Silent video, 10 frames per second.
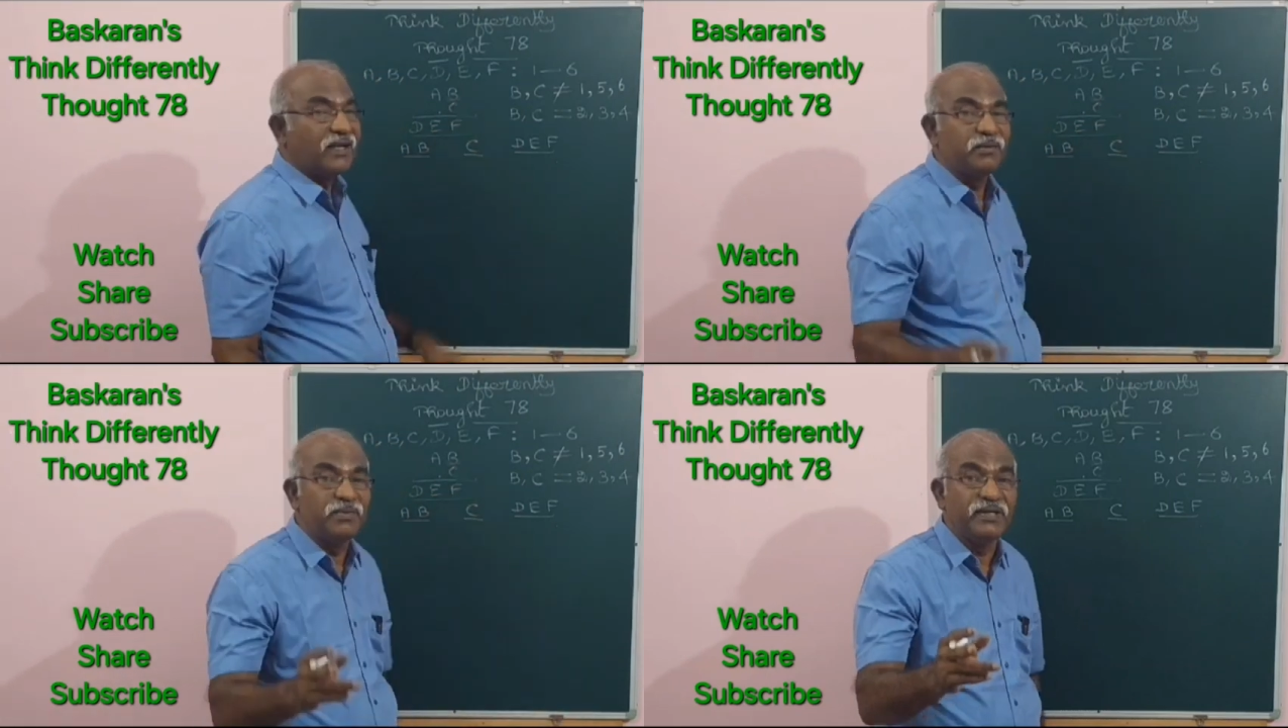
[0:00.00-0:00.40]

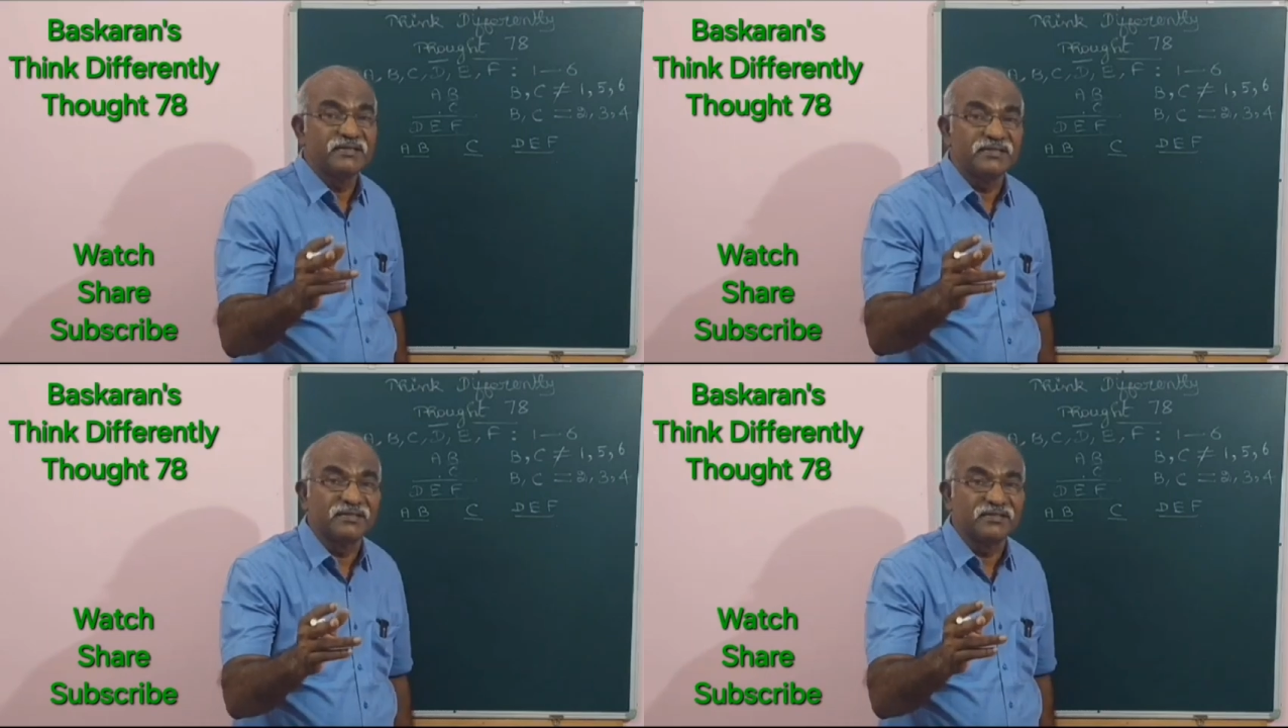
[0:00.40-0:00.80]
cannot
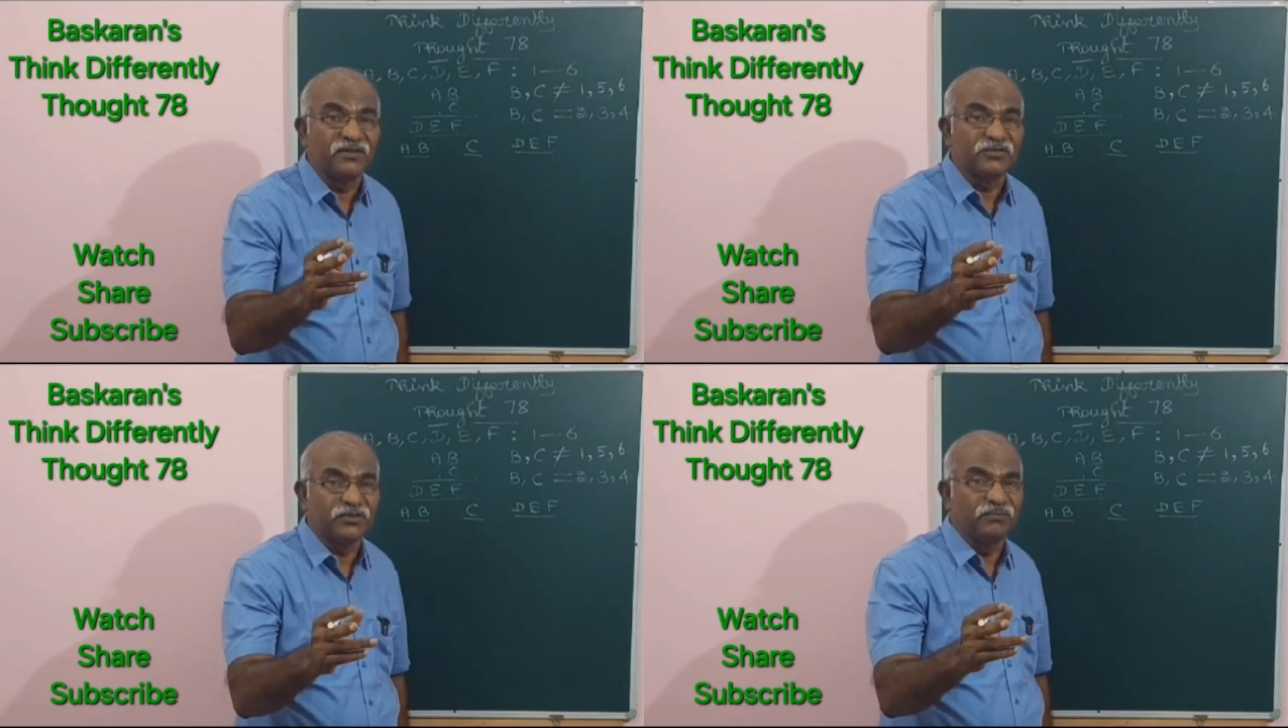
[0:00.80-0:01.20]
be 6
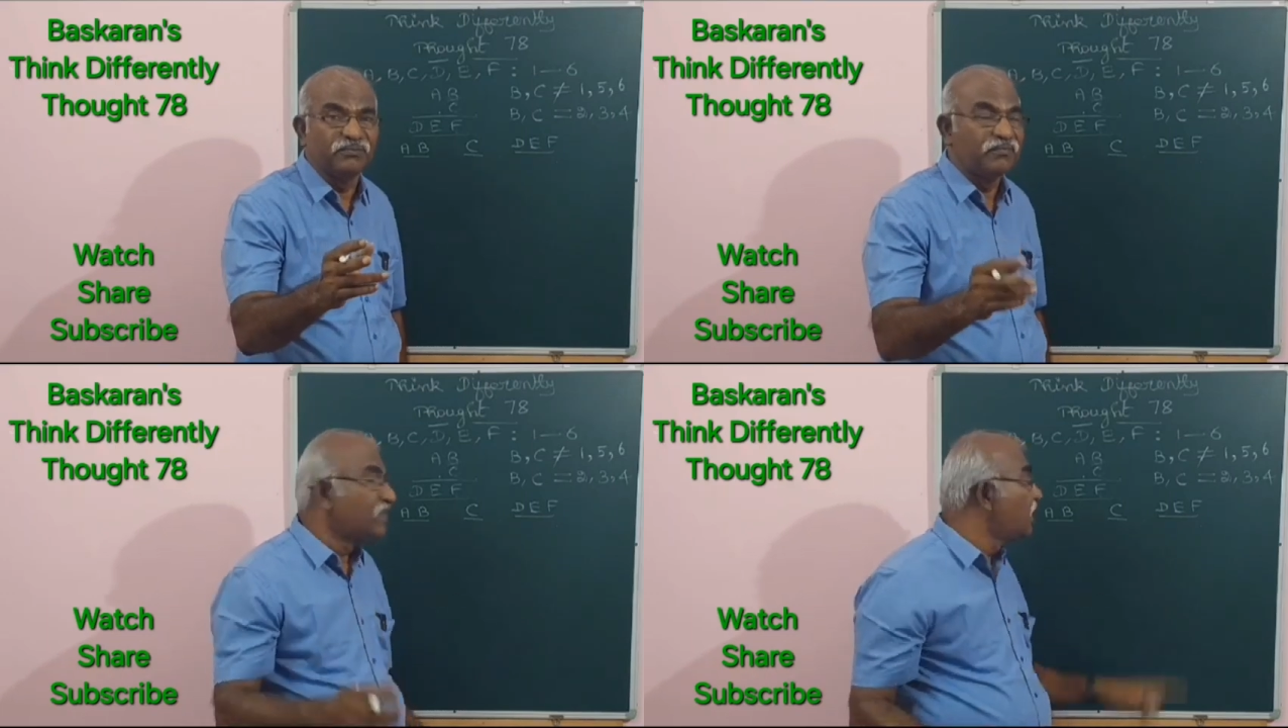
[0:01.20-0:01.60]
also.
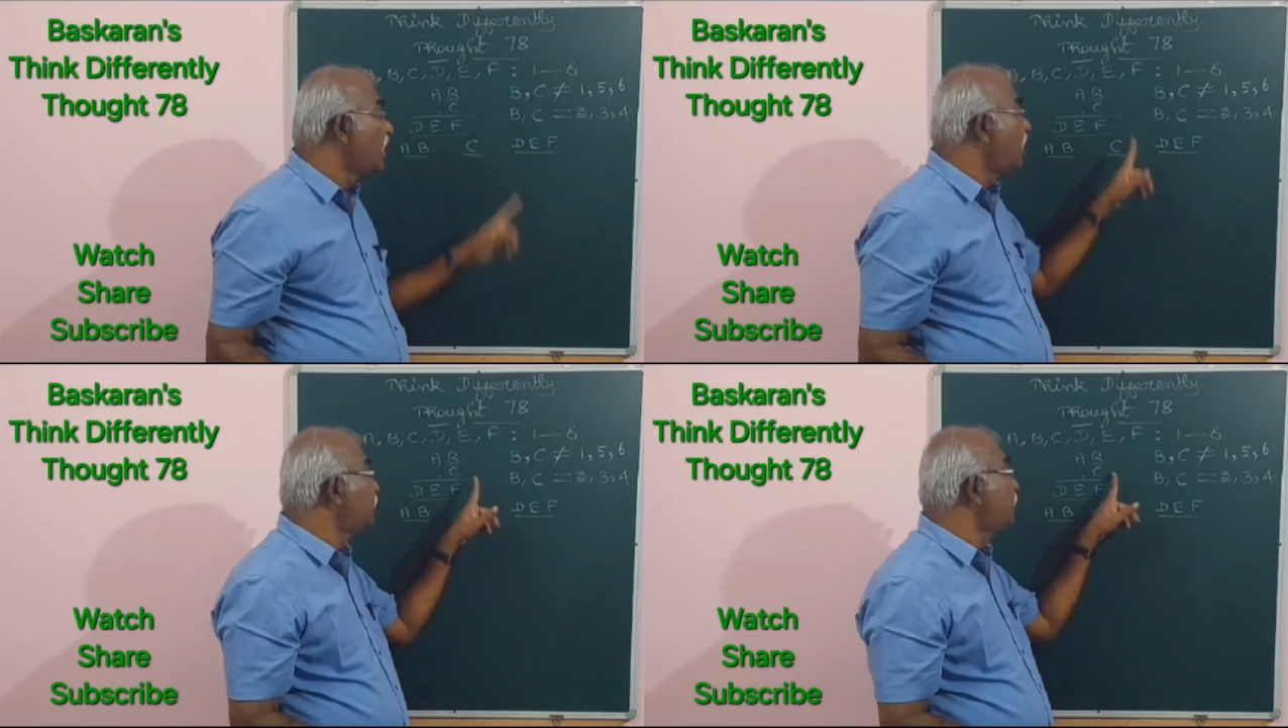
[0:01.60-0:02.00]

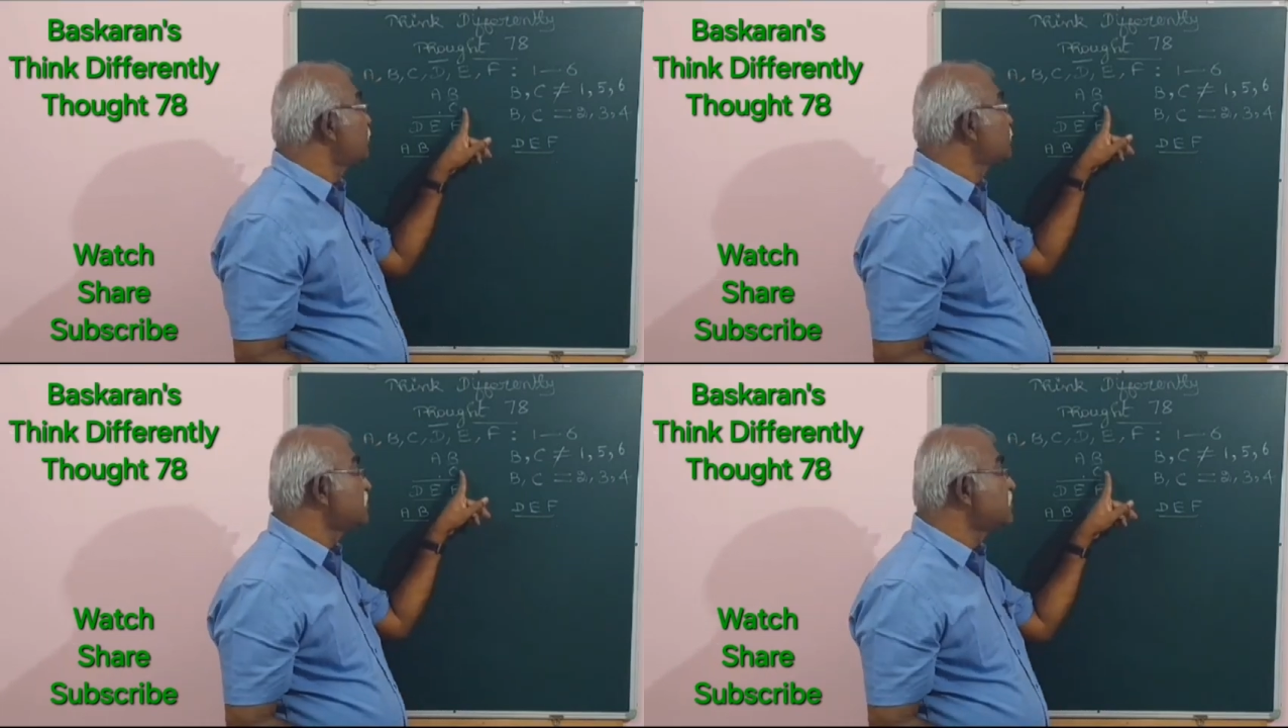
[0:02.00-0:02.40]
Of
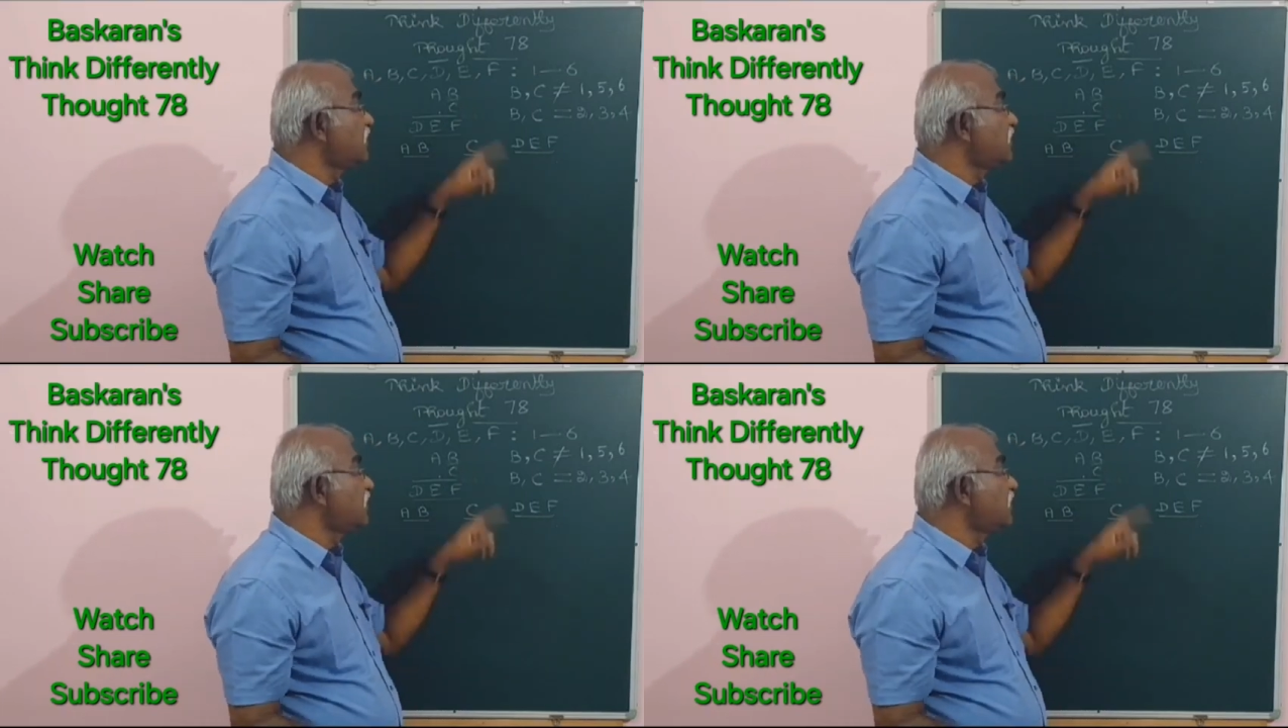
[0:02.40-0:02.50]
course,